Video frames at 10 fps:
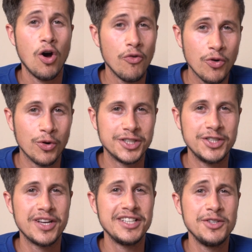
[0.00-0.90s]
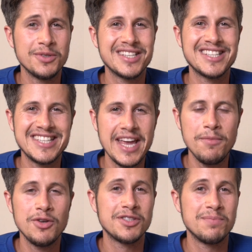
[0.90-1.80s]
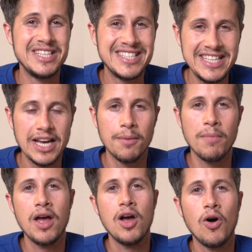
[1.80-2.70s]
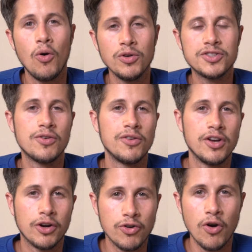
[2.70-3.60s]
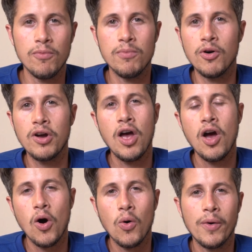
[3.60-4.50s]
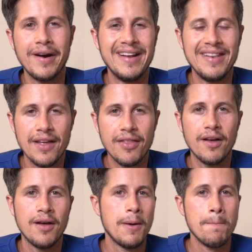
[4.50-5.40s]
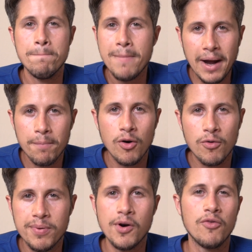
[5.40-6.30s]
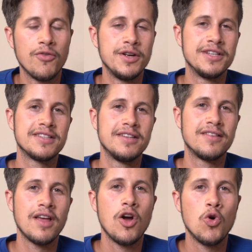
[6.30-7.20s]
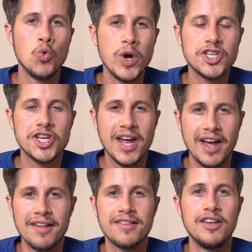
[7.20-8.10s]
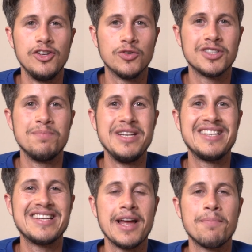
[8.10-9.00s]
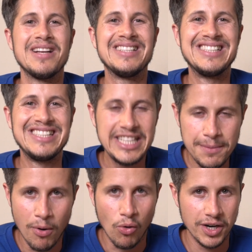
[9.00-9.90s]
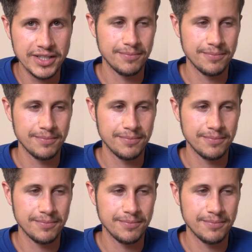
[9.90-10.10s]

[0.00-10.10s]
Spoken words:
Of course, you can use the same USB-C hub also on your Chromebook or another MacBook Pro, for instance, which has a USB Type-C port.